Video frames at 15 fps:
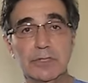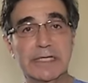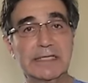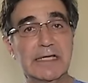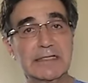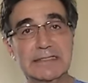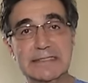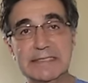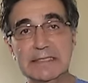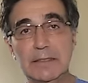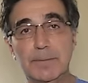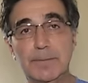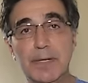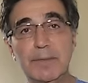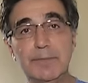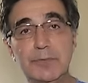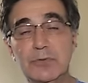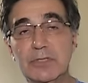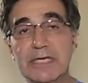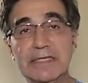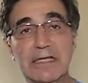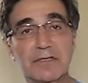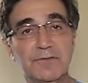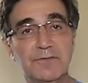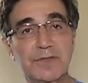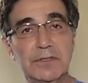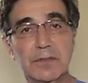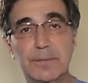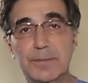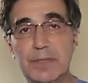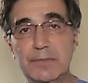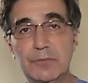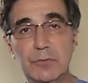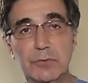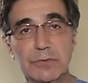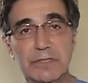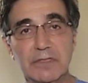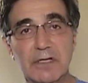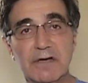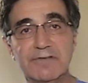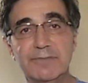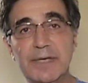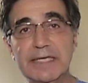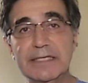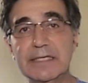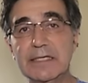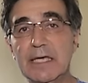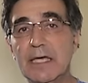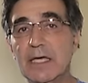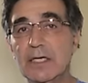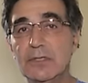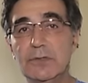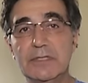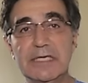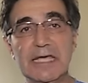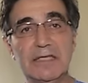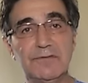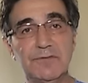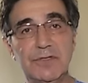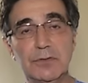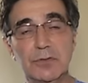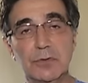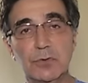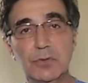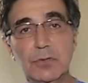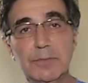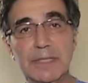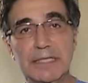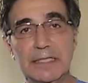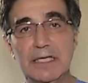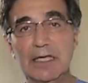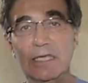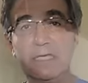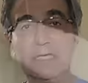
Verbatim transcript: You cannot see the pump. You cannot feel the pump during lovemaking. You can't feel the tubing.